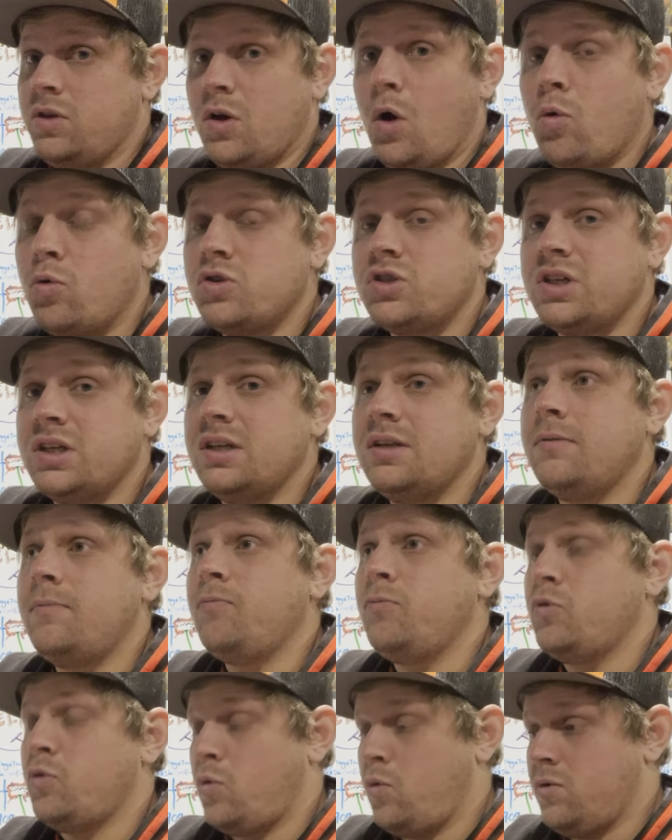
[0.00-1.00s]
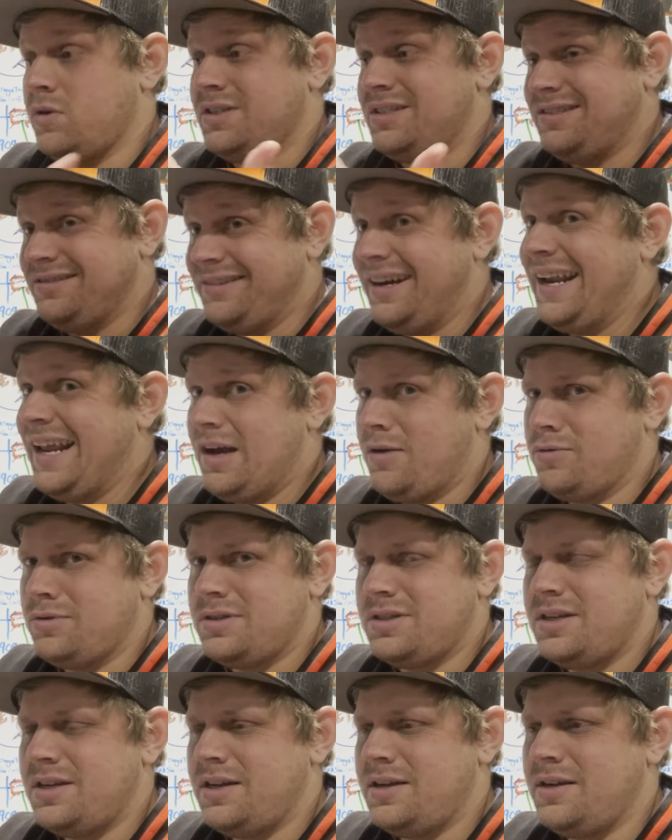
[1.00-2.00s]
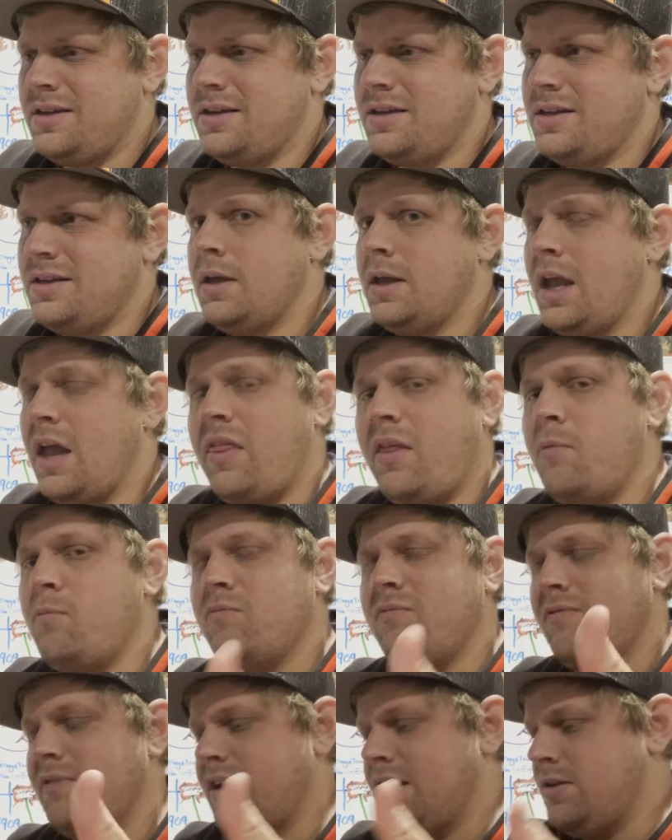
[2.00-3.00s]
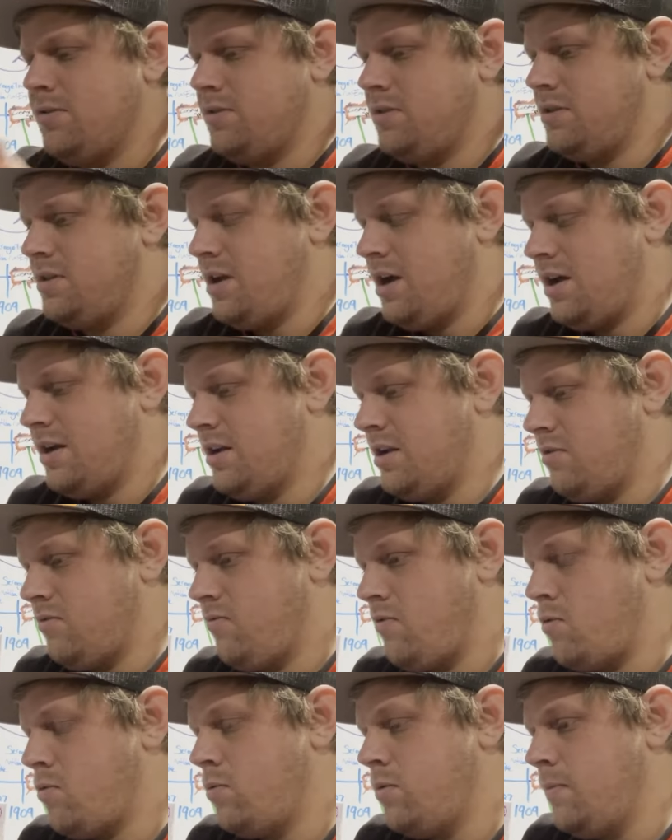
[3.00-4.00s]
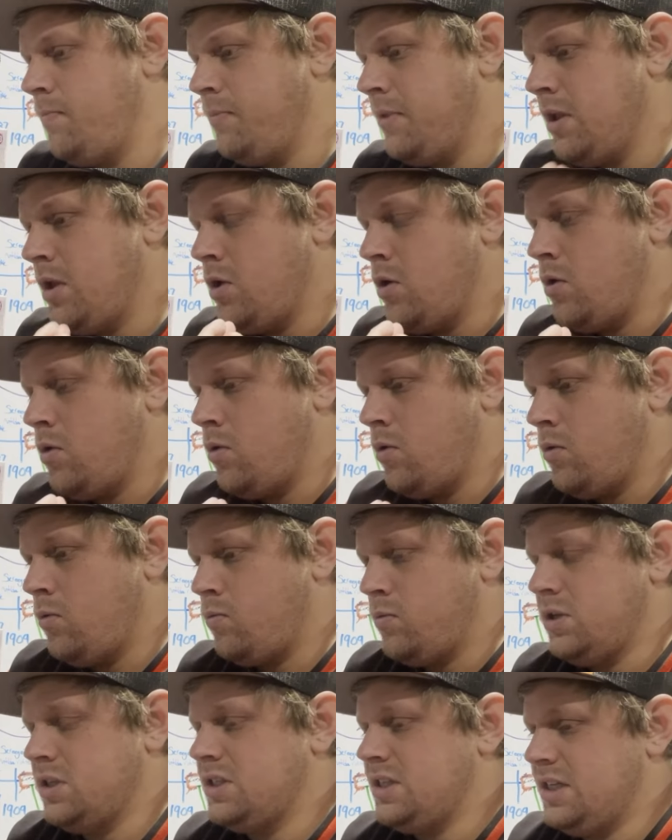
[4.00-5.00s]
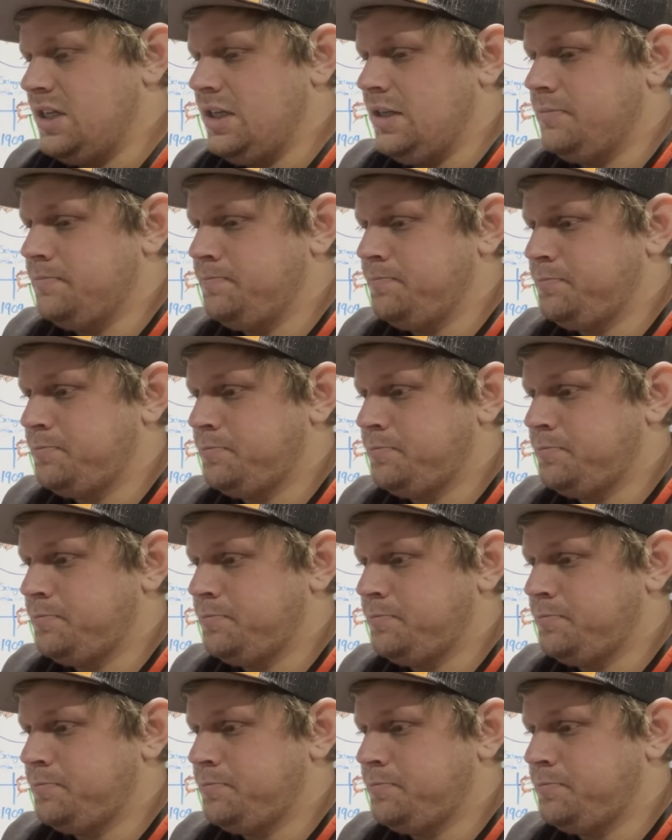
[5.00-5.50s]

the ocean towards the lighthouse. And then waited on that road, we see